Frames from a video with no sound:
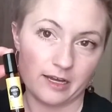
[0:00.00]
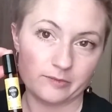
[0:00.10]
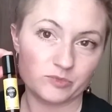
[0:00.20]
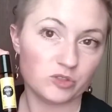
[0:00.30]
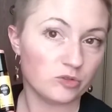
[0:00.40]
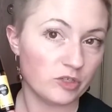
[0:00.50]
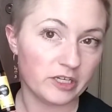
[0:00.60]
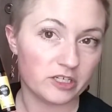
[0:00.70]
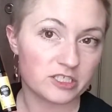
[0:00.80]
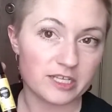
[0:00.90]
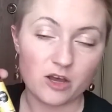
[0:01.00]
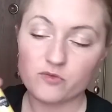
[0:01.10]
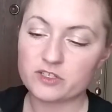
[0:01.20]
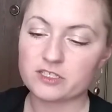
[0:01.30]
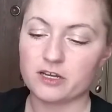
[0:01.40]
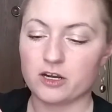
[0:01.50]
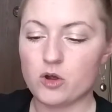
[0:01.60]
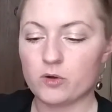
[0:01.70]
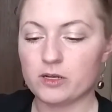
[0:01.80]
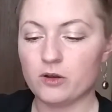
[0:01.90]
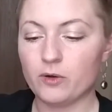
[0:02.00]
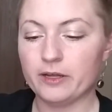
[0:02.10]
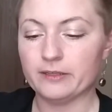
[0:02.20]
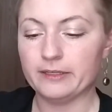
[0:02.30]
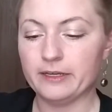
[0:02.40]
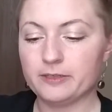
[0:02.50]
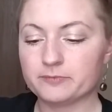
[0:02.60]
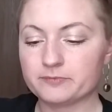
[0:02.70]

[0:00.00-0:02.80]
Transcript: dilute it yourself. It's got coconut oil in it,